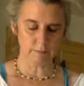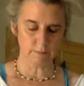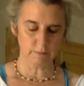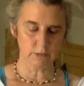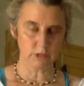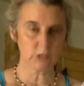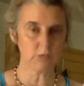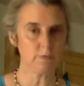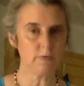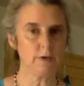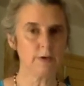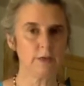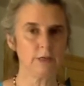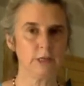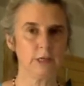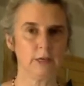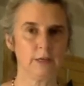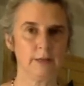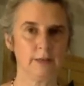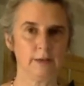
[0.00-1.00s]
Just very
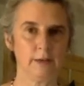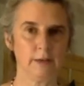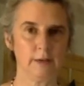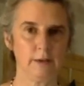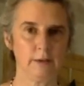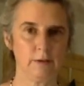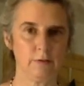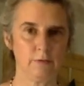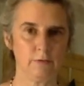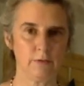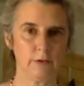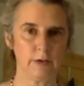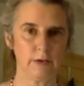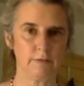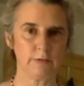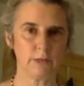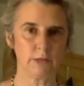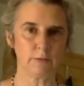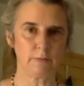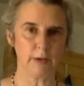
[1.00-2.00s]
gently in front of
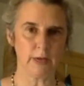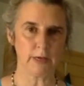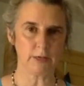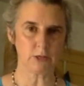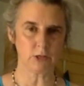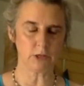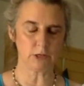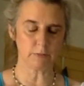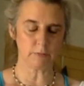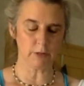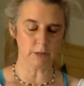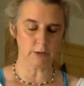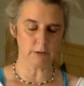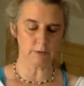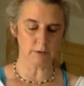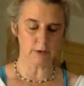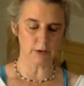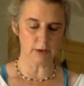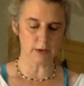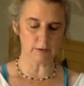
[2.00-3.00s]
the space, just below
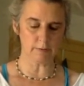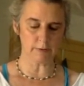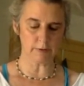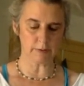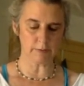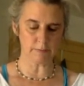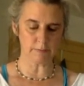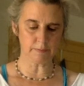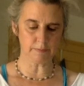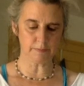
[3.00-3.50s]
the navel.